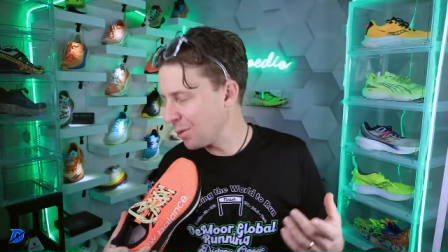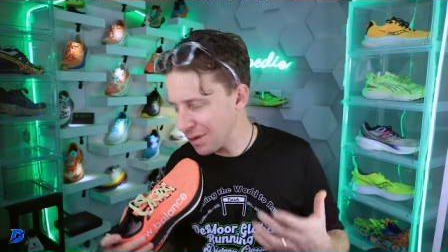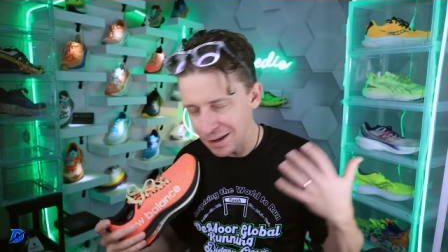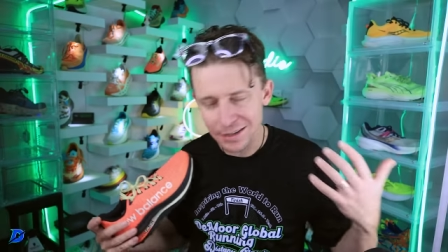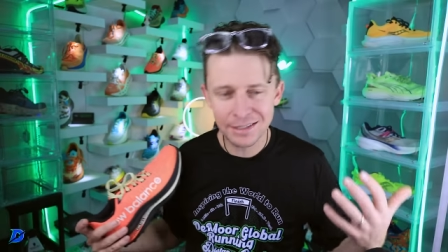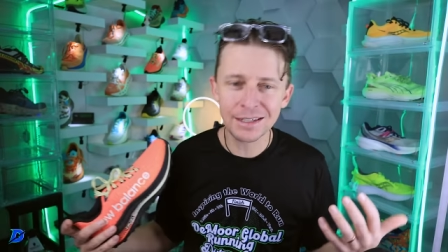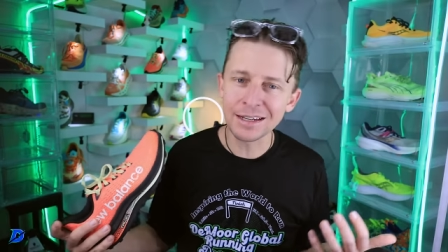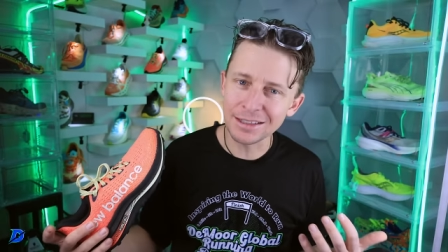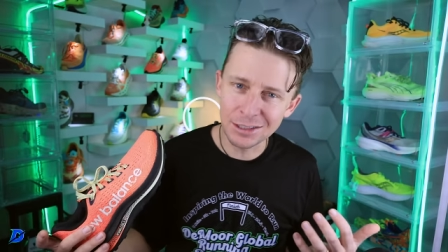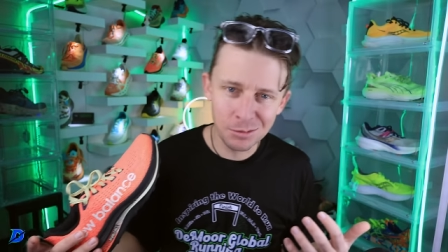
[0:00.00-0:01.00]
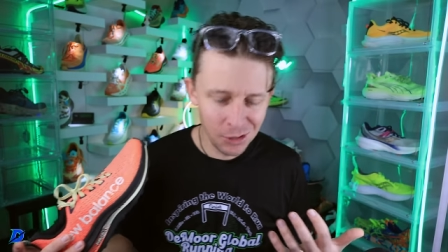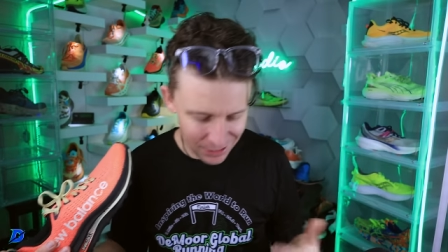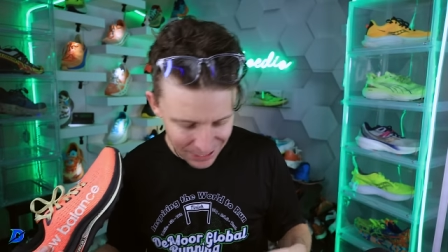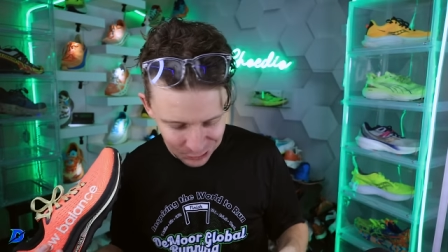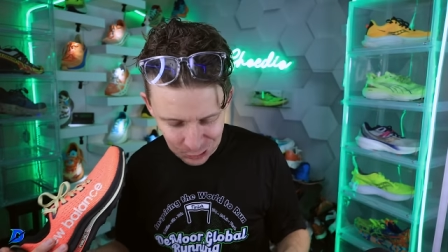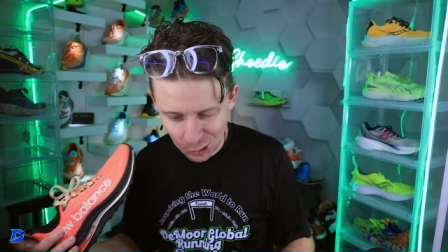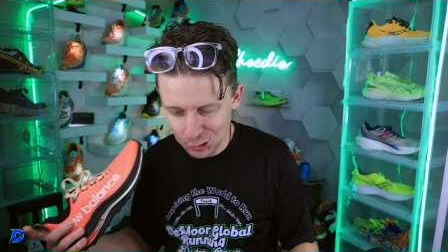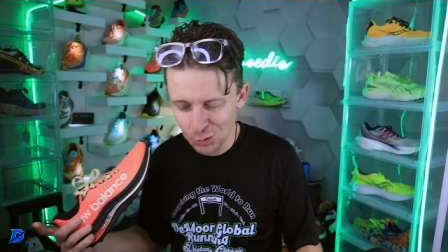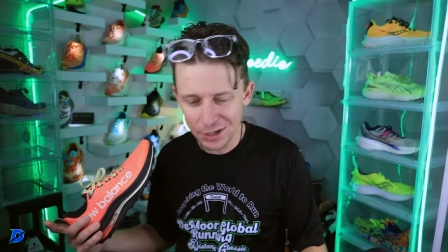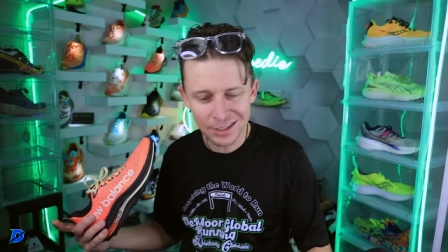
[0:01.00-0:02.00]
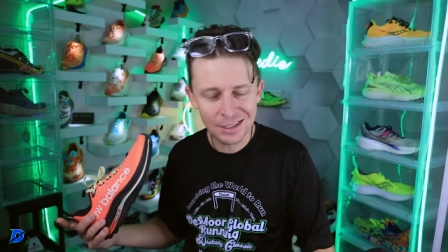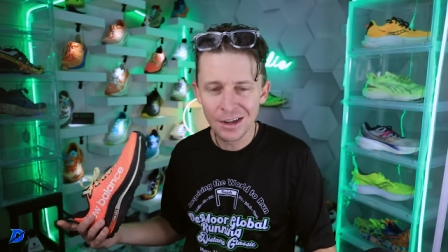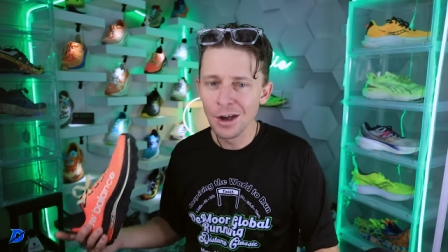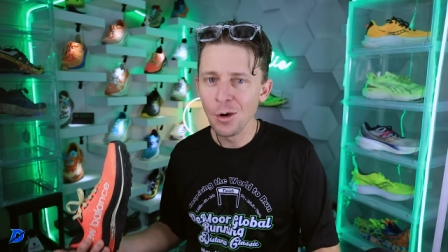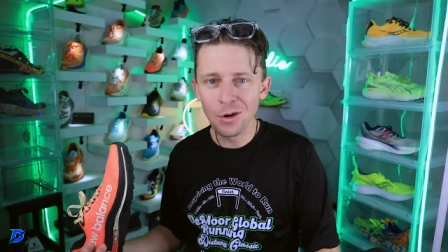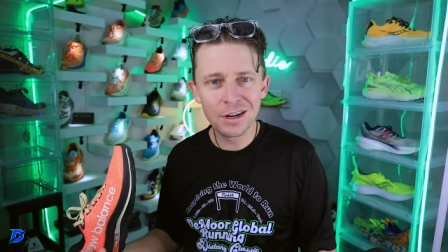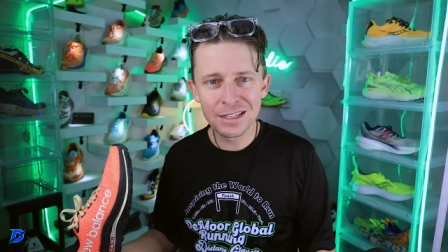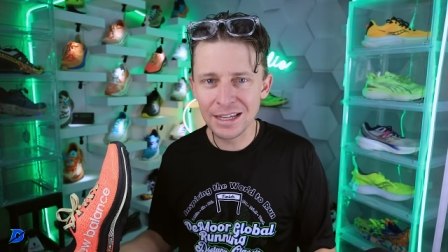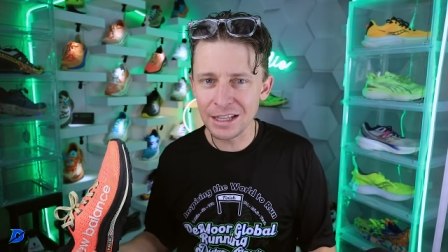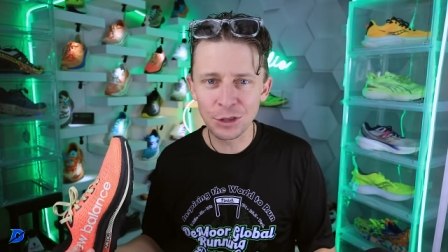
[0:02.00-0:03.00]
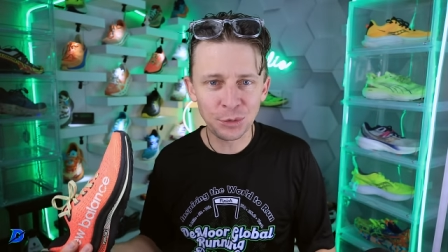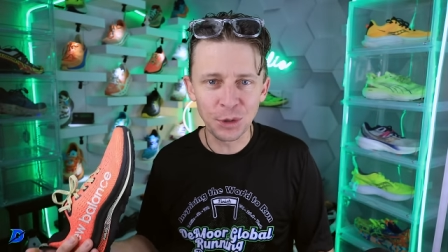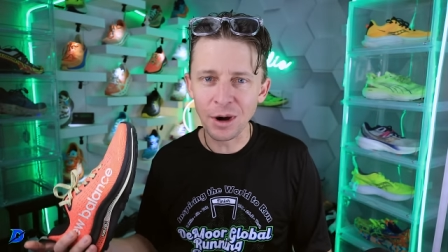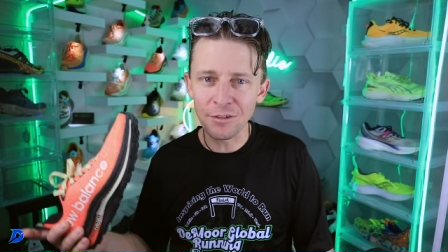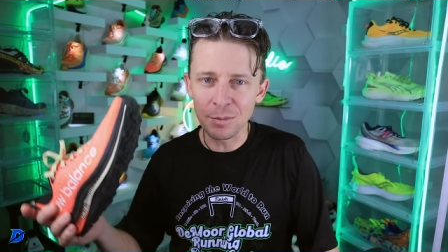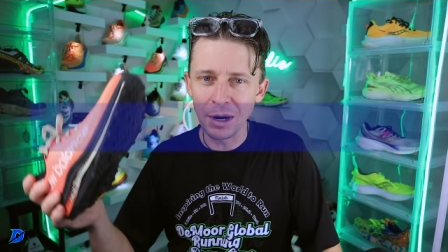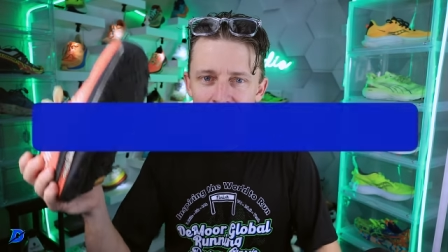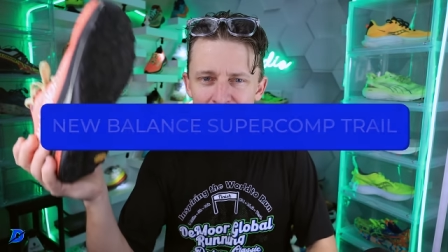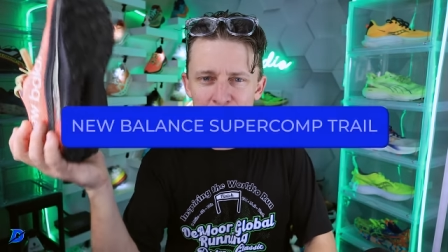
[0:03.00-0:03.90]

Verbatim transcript: We're all sick at the DeMoor household. So we're just we're just getting through everybody.